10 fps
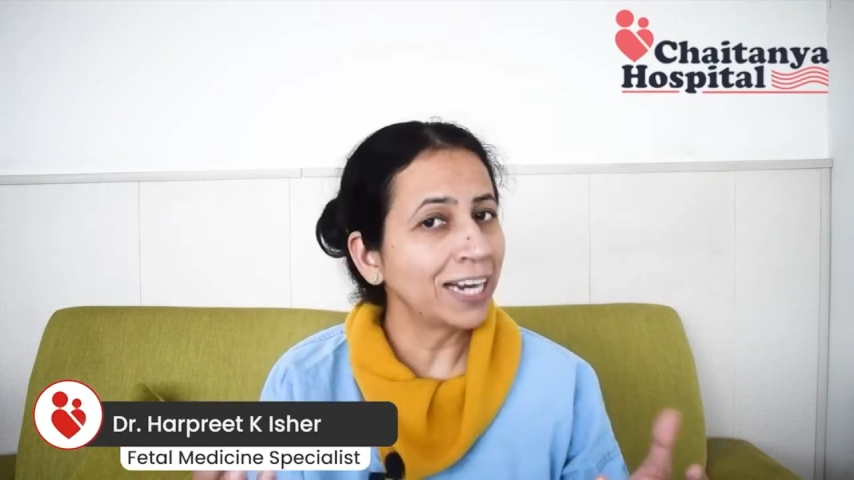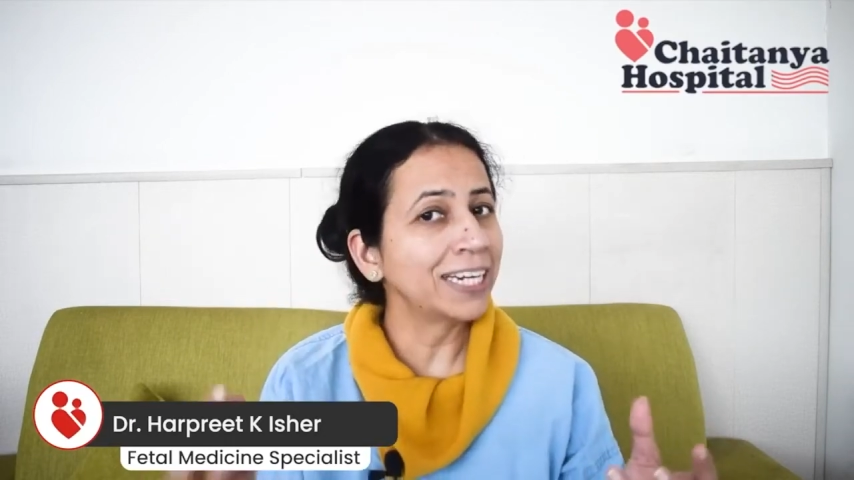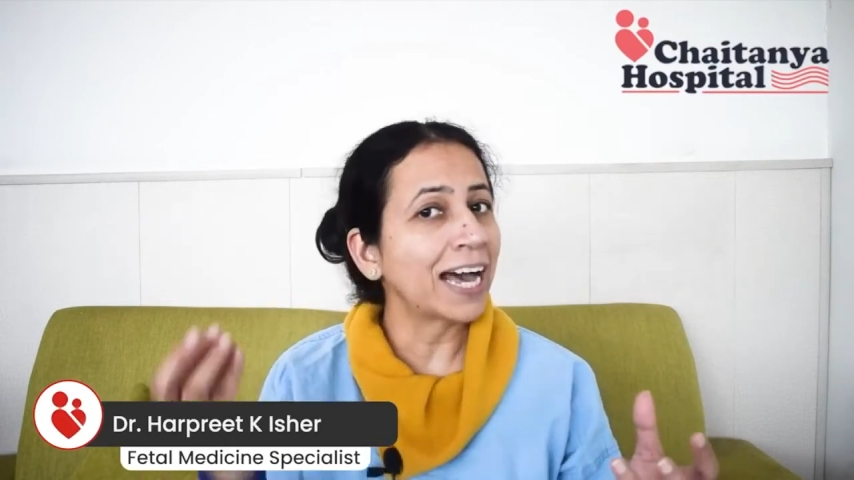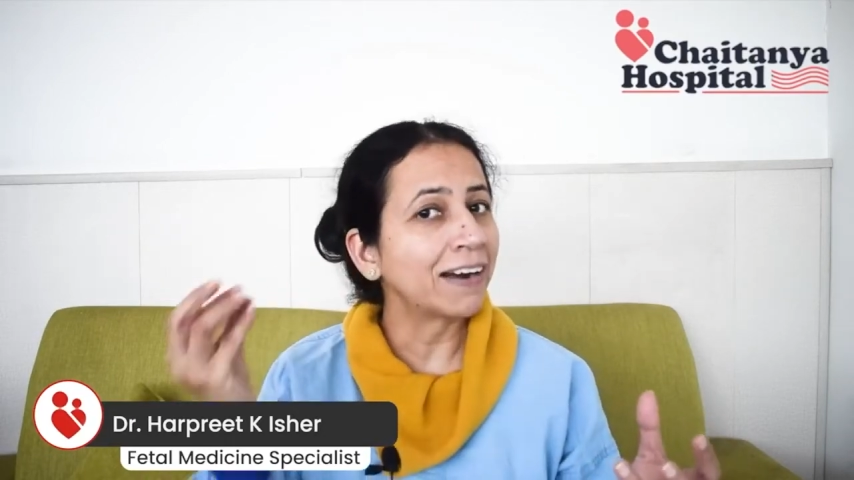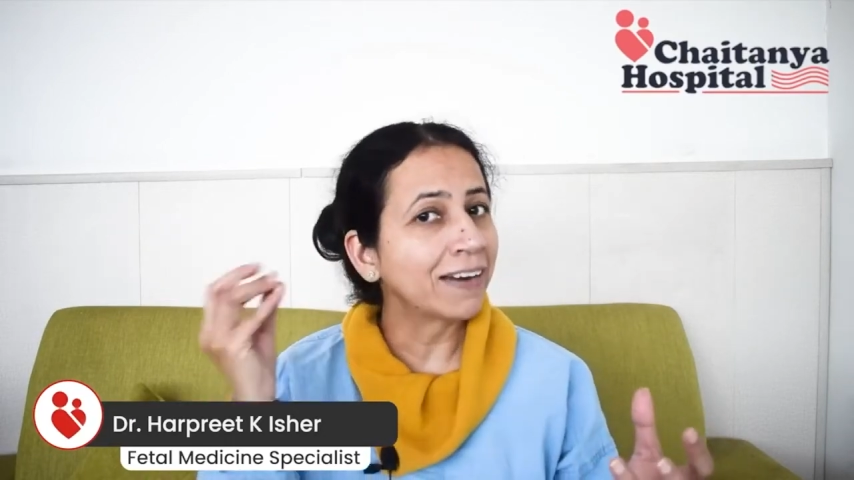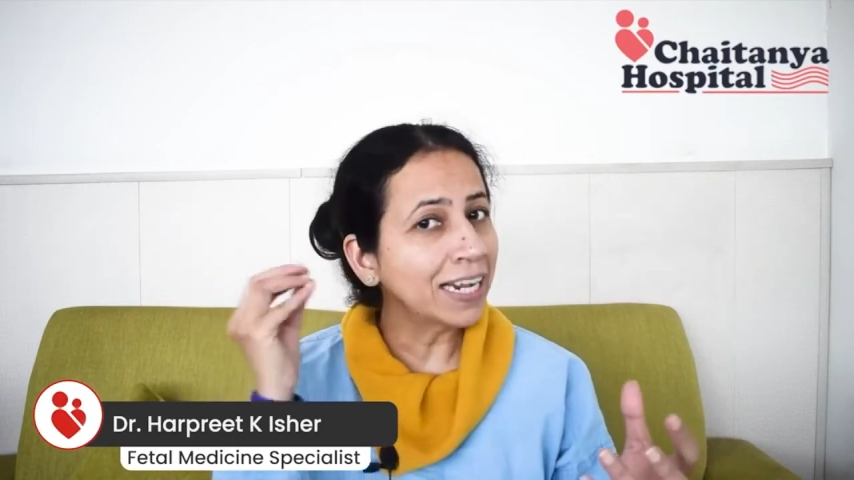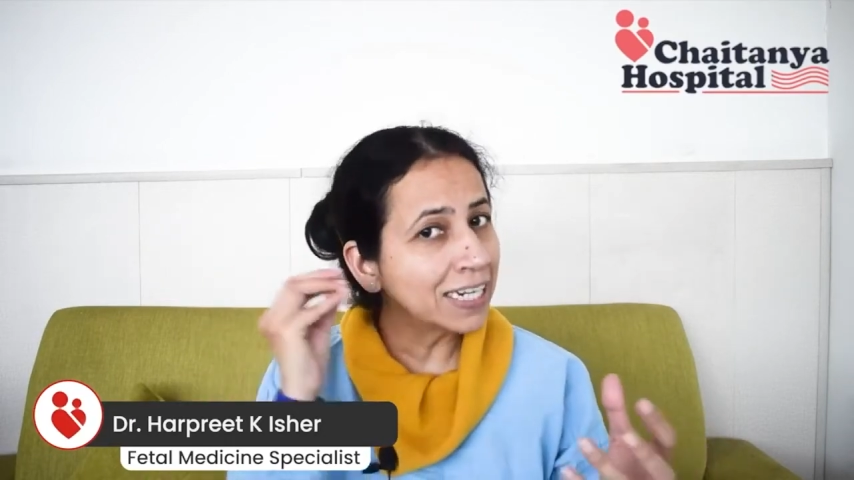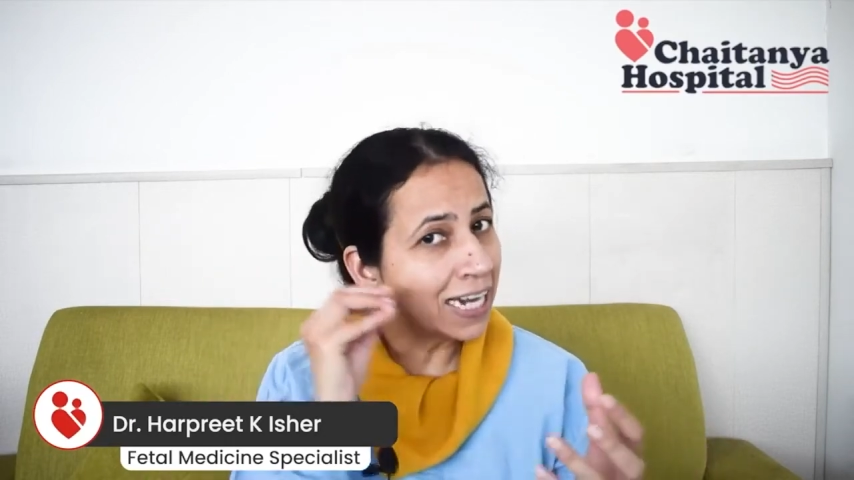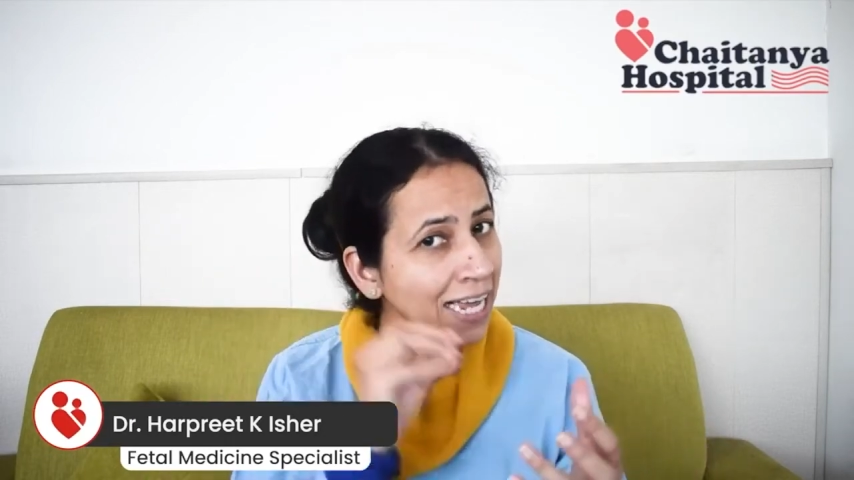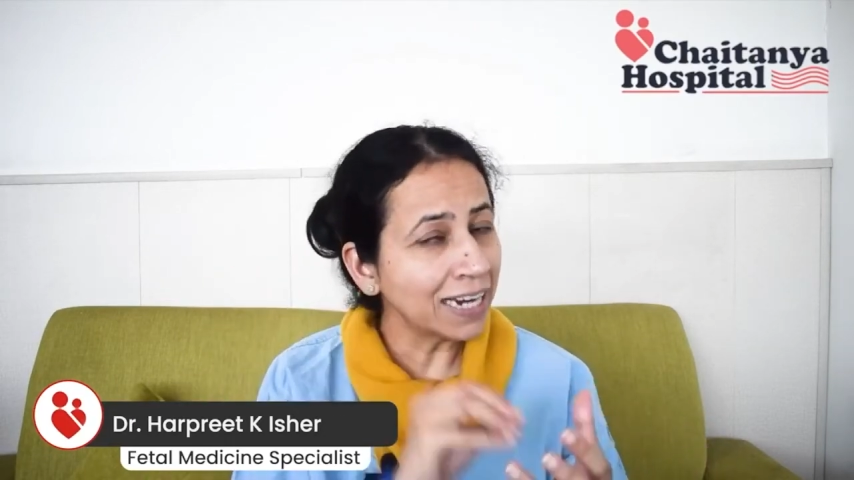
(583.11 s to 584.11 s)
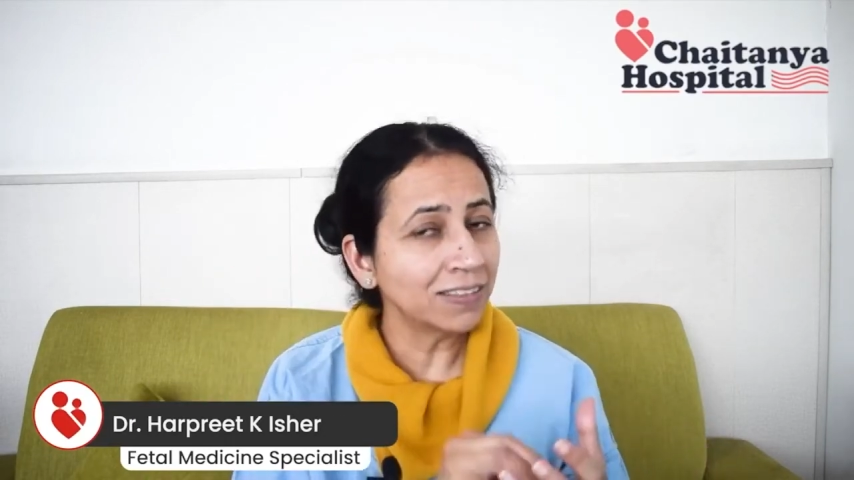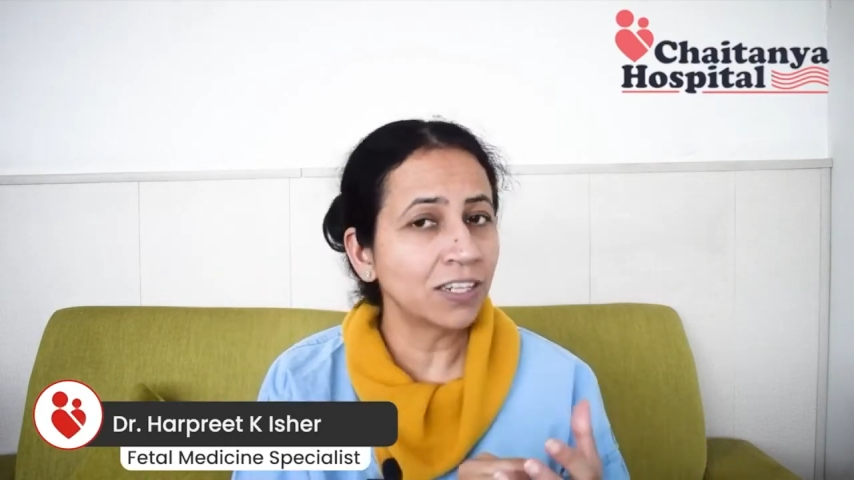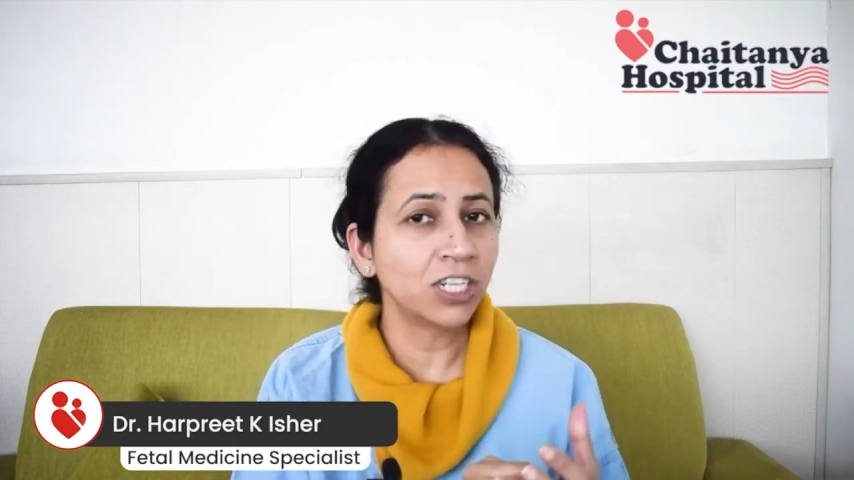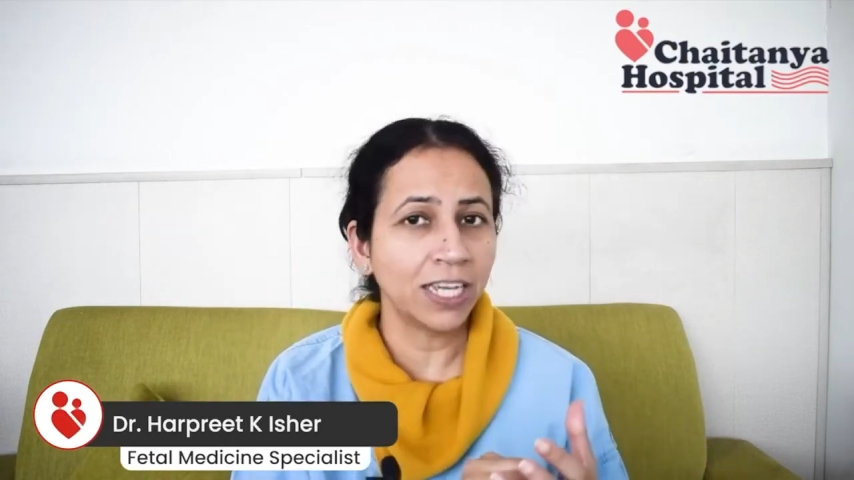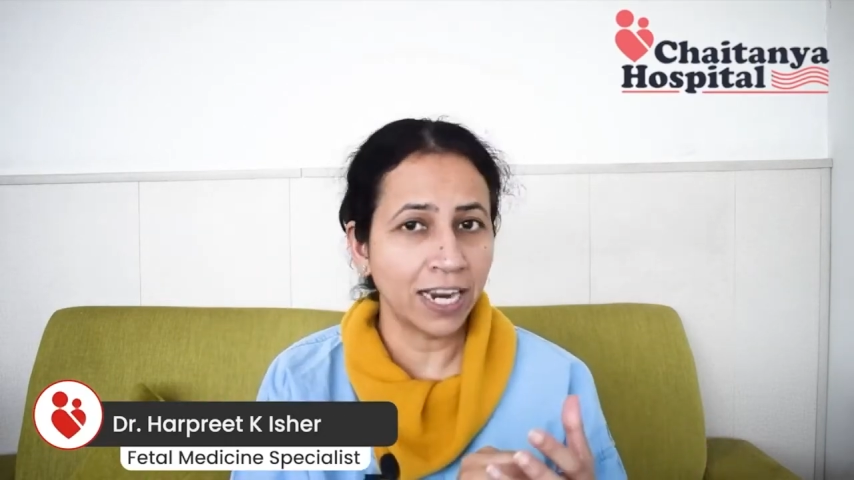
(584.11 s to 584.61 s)
directly at the
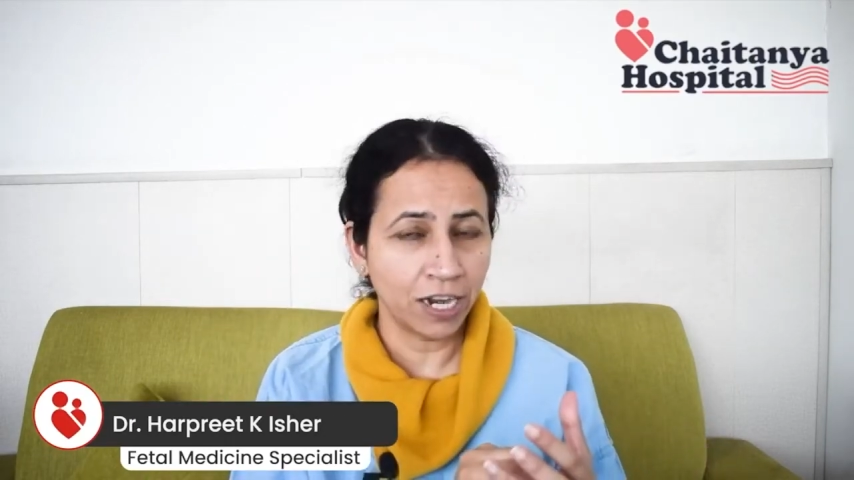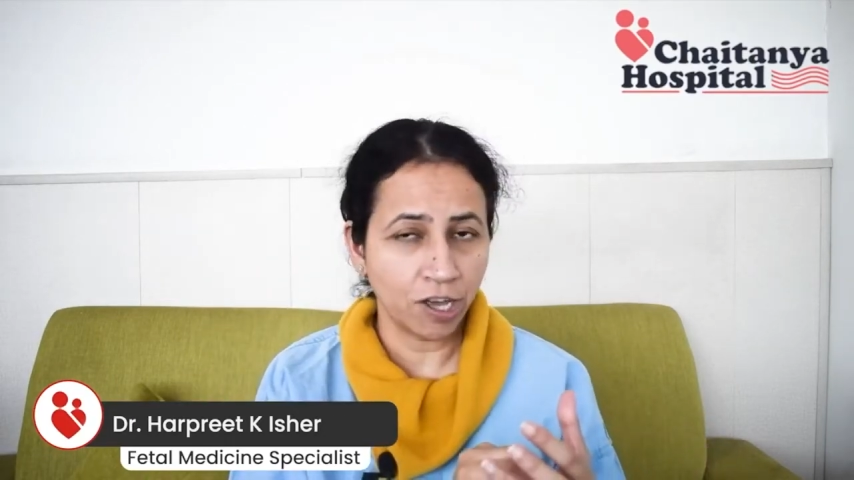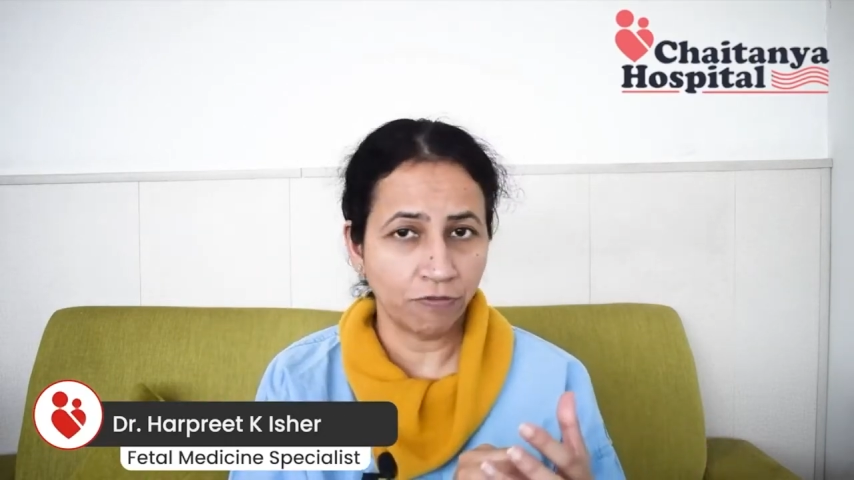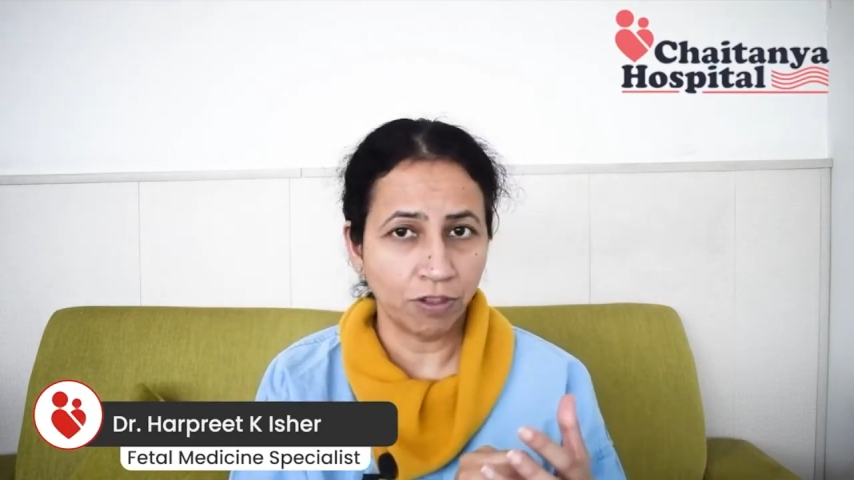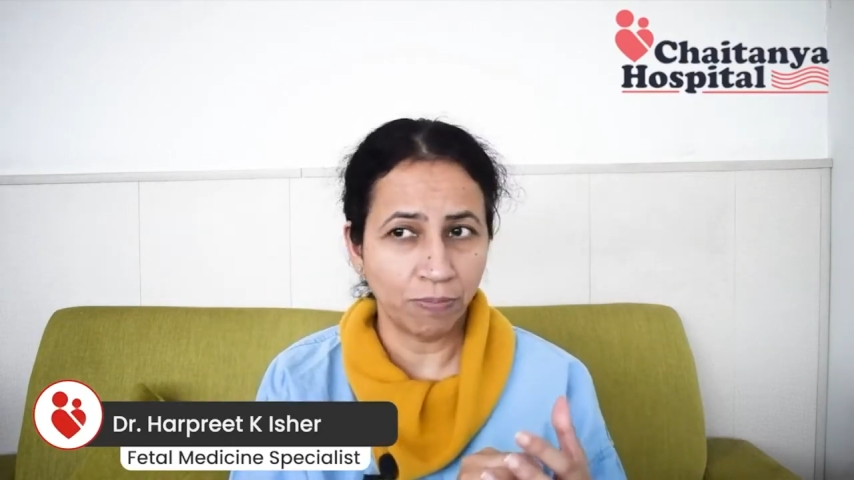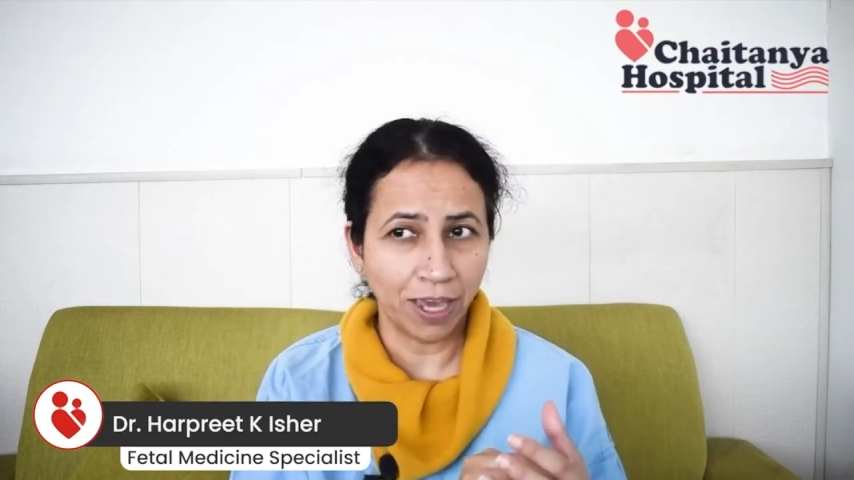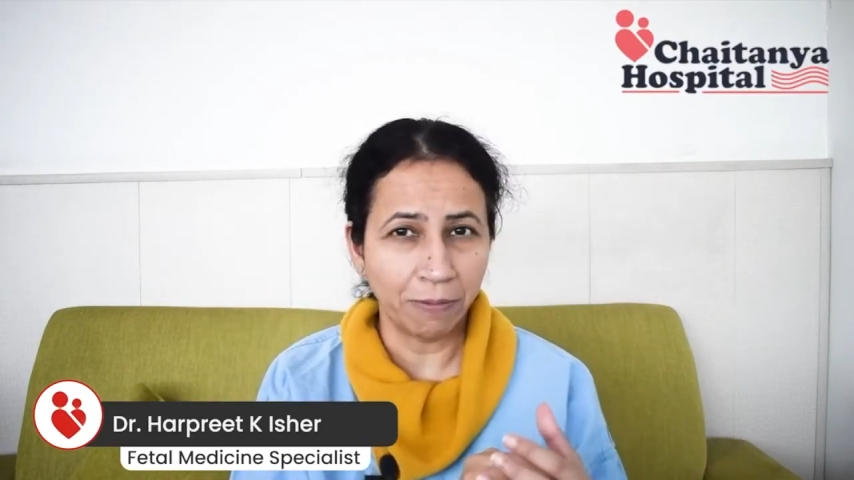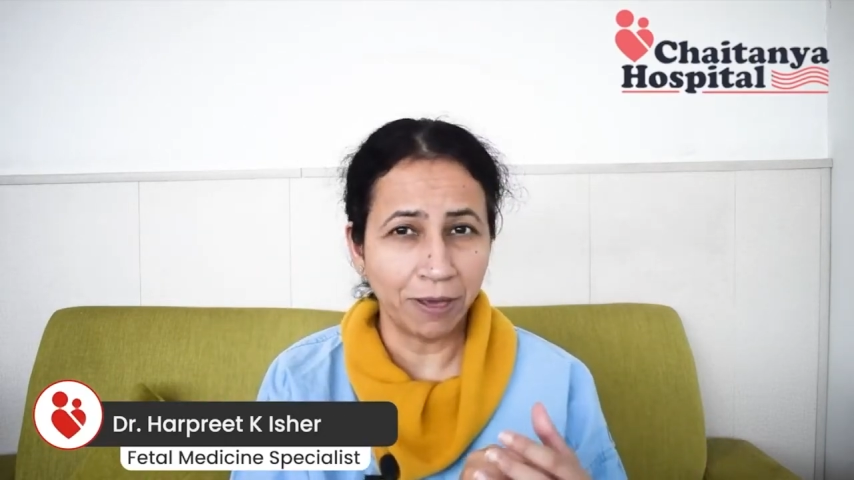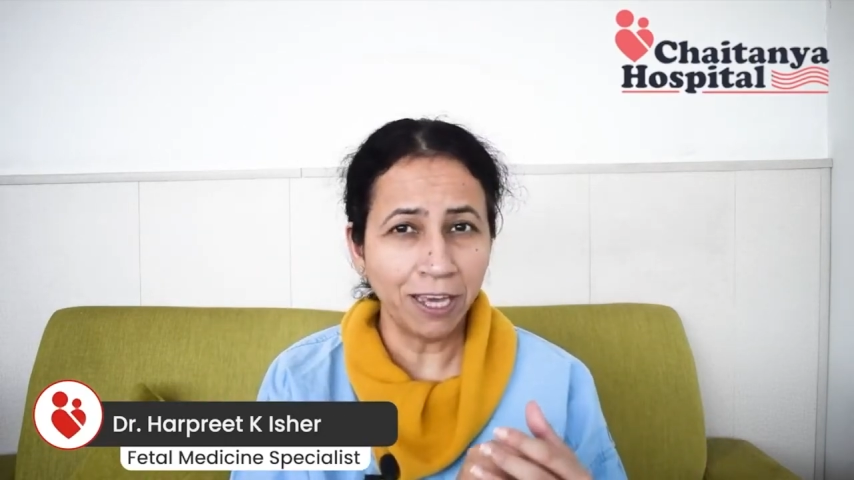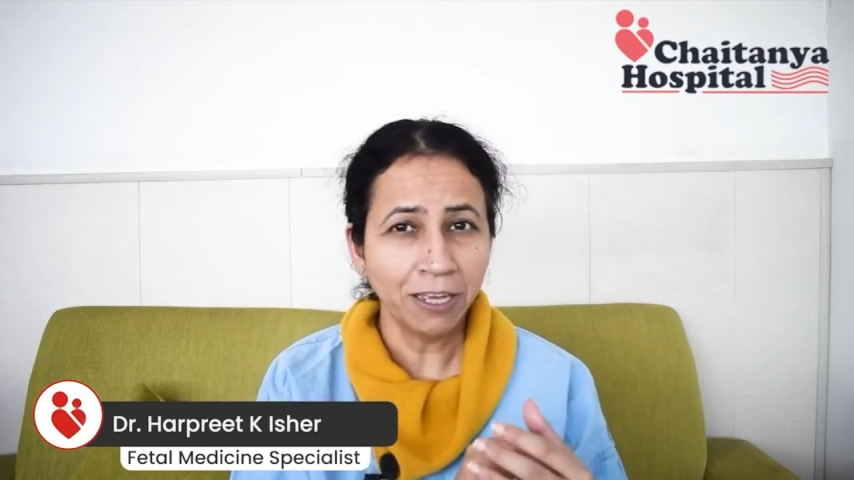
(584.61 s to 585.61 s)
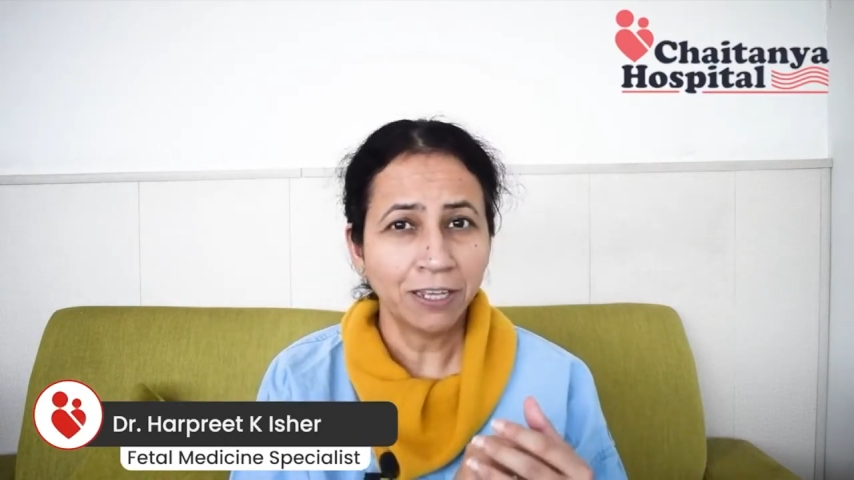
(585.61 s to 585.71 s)
DNA of the baby,